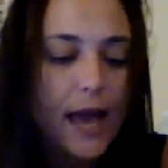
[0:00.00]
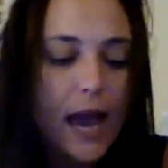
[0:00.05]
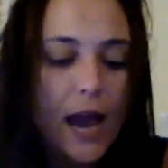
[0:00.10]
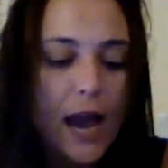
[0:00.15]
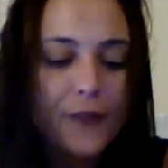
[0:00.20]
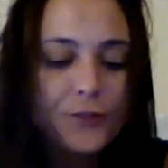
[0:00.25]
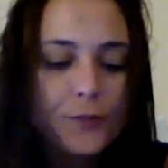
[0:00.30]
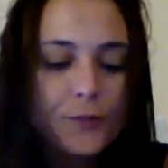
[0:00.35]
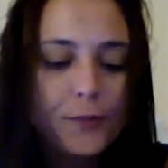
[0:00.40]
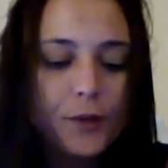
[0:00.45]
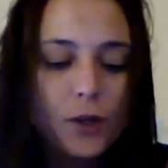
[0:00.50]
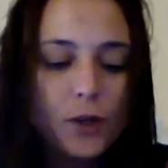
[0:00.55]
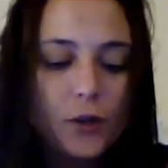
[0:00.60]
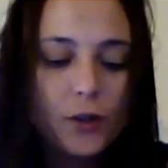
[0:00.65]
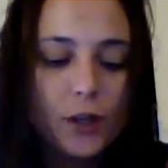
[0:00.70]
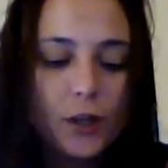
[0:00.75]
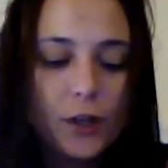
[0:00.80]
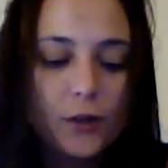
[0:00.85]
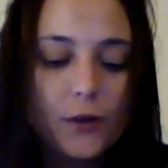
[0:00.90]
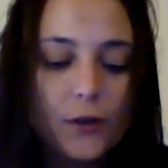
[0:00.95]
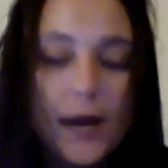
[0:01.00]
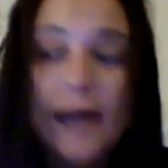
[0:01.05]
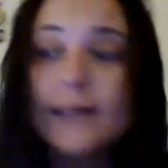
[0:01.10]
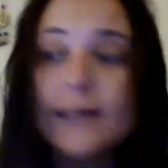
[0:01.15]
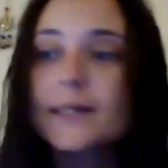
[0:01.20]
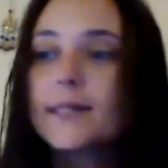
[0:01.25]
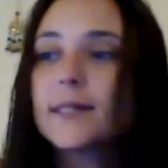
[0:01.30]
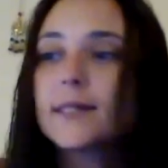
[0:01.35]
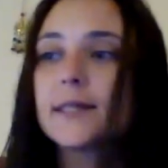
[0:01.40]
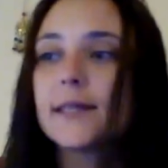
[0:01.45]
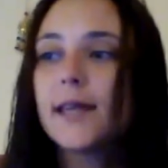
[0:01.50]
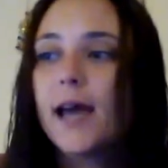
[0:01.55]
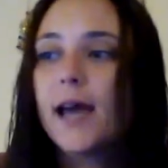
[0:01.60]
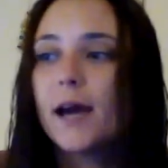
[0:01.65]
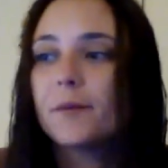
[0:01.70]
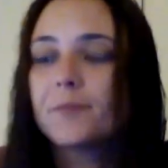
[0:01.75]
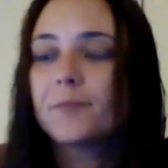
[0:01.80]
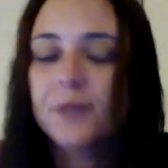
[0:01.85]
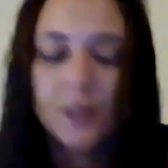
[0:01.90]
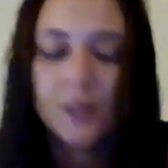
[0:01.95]
After Pinocchio had
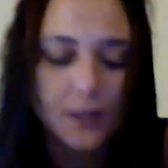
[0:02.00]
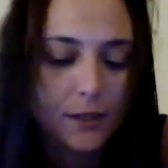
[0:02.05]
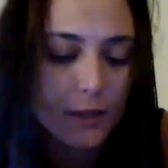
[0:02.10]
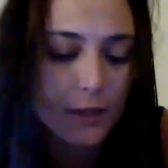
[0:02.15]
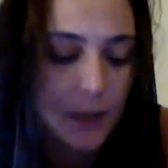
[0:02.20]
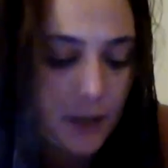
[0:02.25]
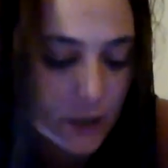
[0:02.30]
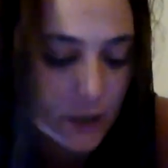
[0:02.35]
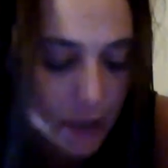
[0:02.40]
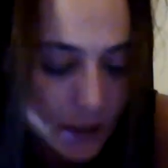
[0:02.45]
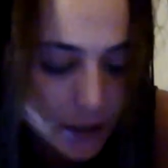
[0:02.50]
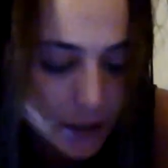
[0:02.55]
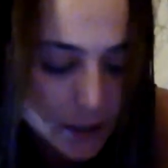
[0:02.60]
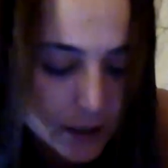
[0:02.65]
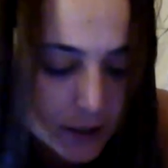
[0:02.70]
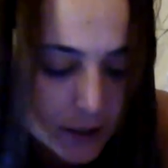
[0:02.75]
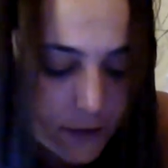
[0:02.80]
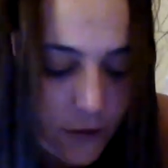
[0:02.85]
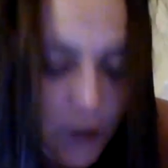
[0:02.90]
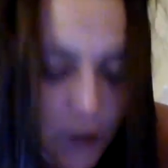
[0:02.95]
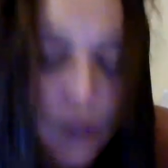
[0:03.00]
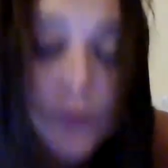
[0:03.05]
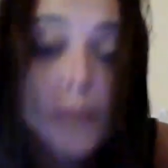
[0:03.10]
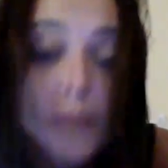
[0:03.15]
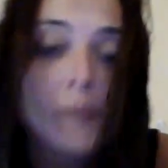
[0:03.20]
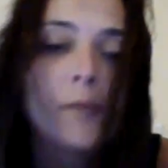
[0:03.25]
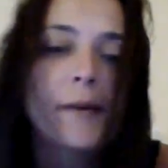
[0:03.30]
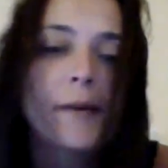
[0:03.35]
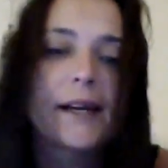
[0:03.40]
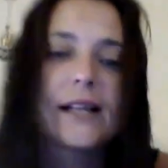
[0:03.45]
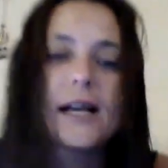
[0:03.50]
slept, excuse me, put my